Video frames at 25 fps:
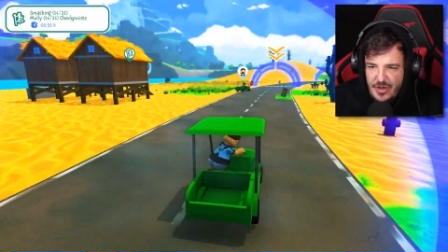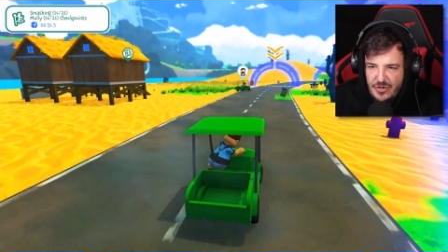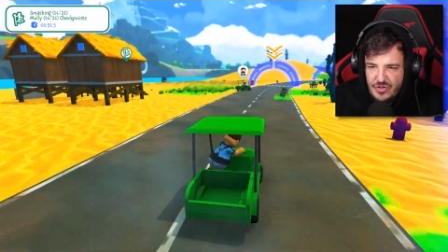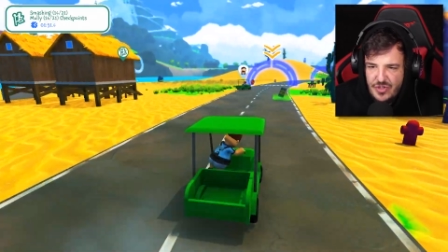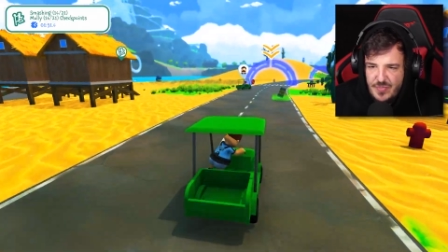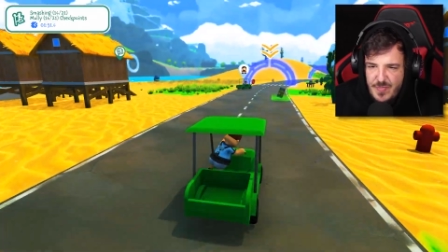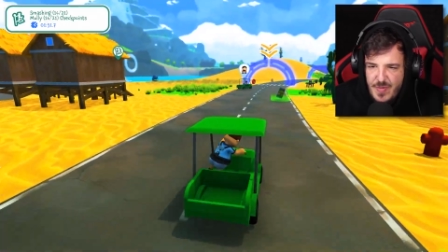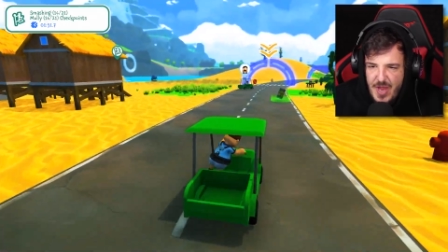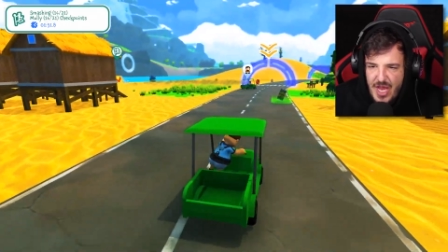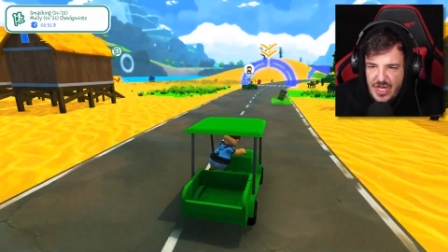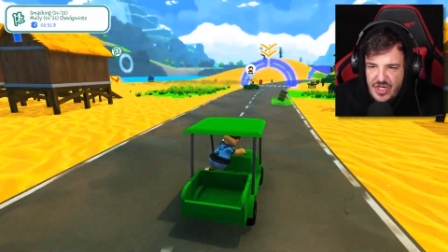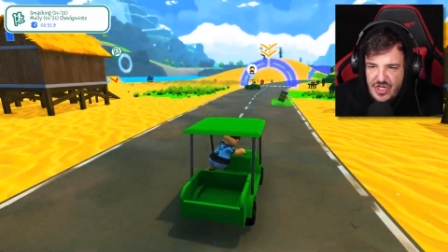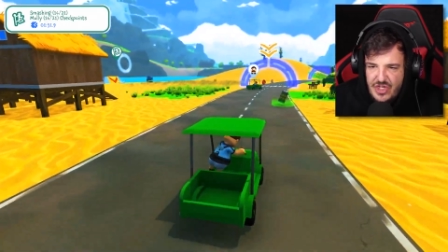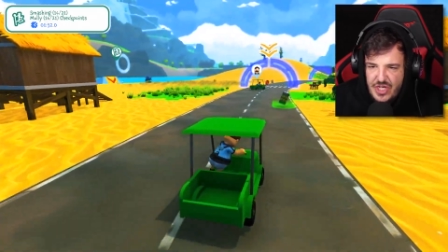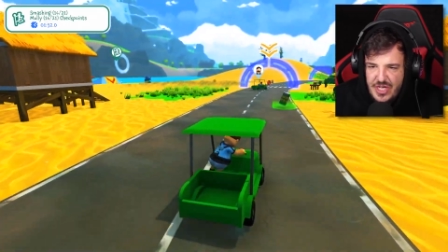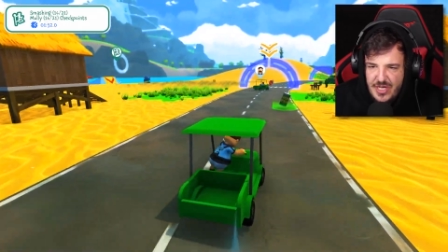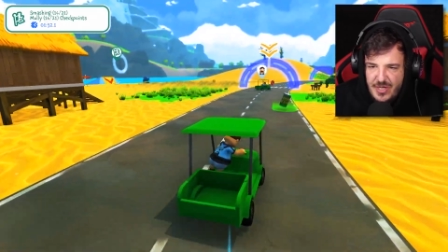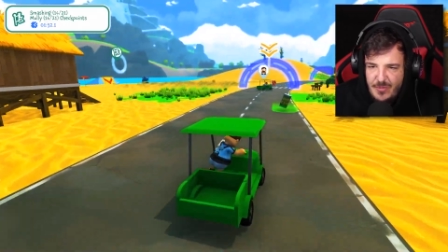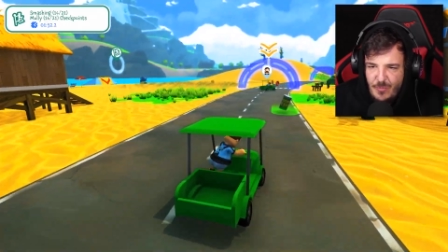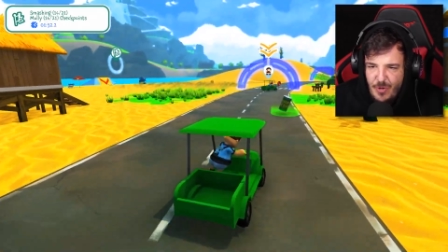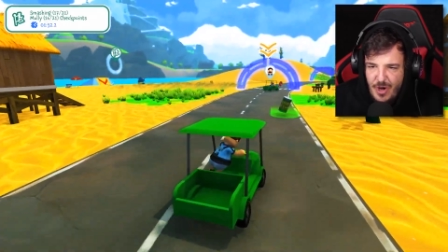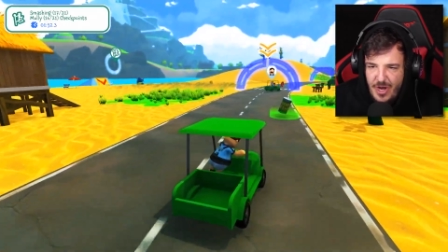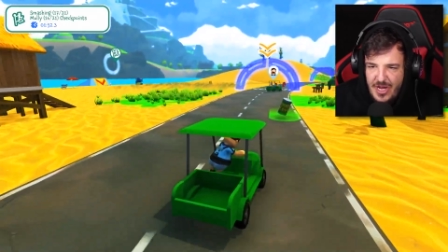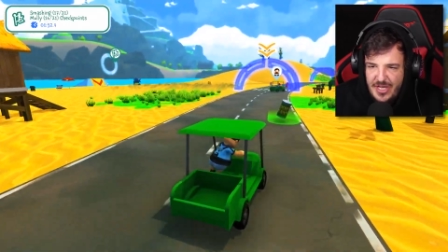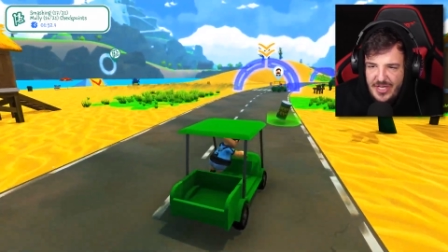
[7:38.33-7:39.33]
smashing.
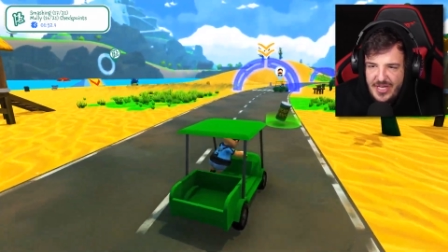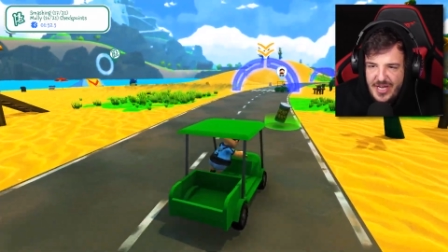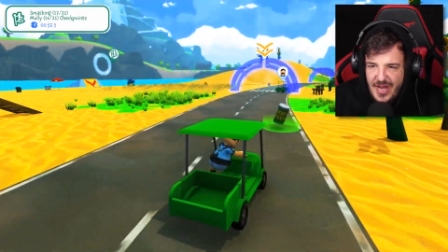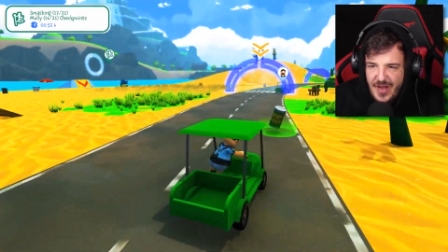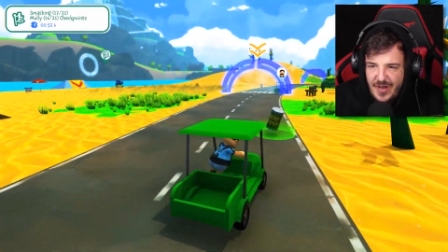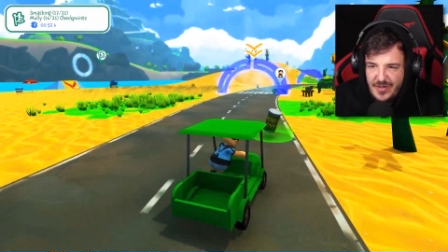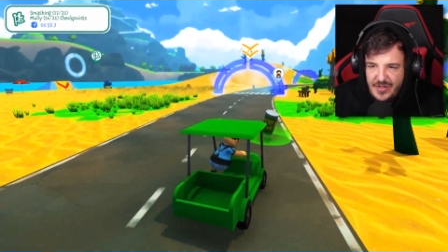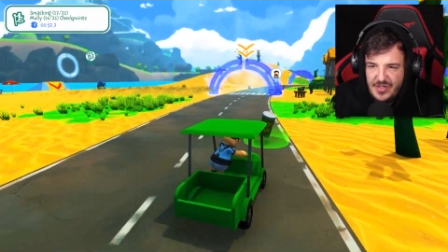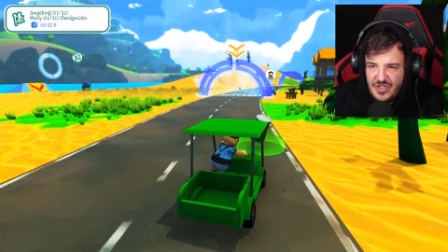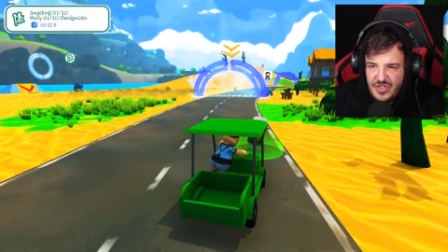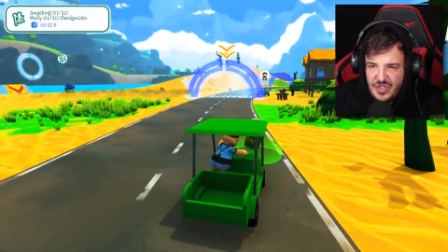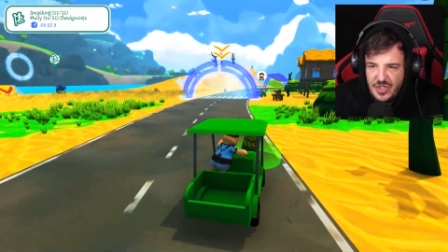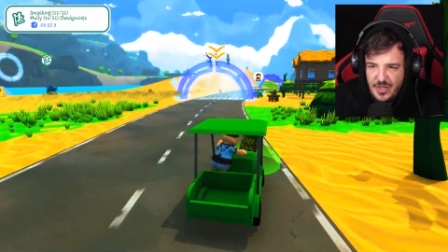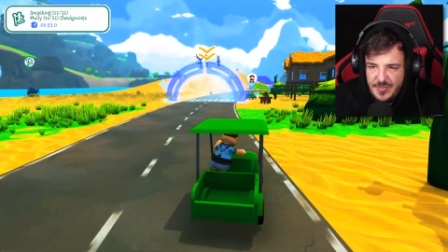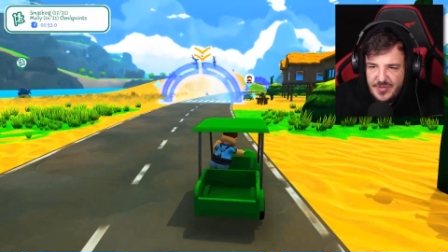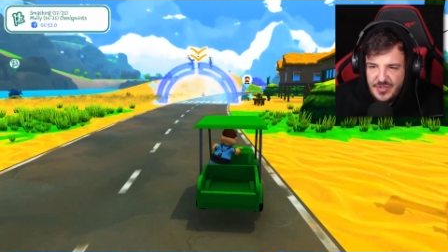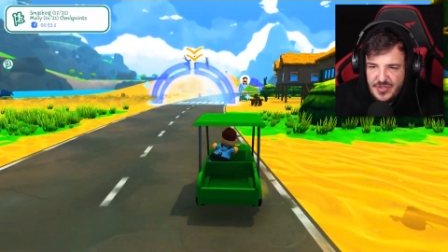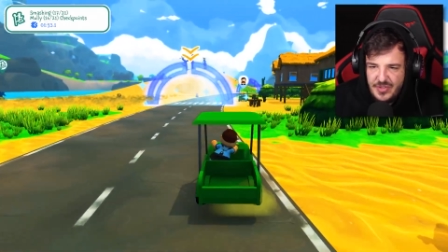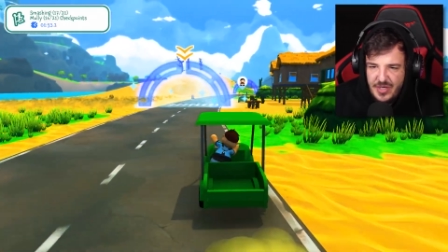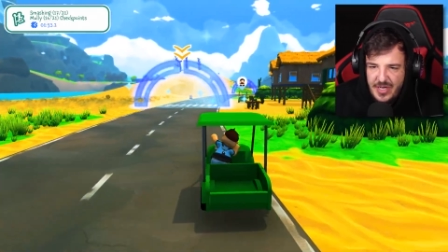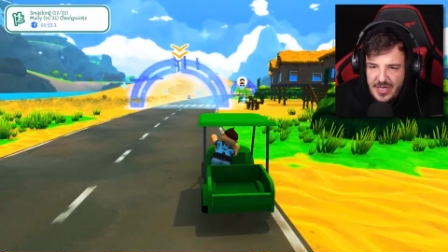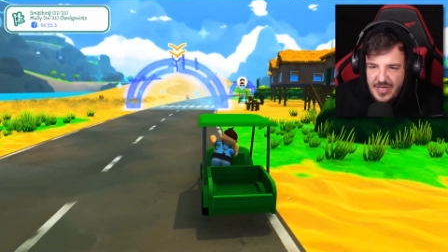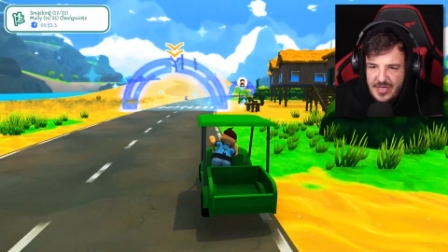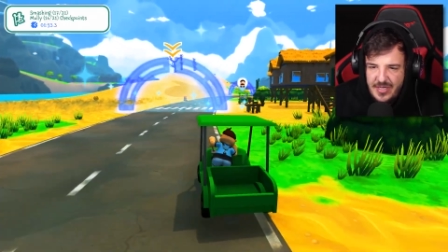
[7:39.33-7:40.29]
Why are you carrying the stop sign?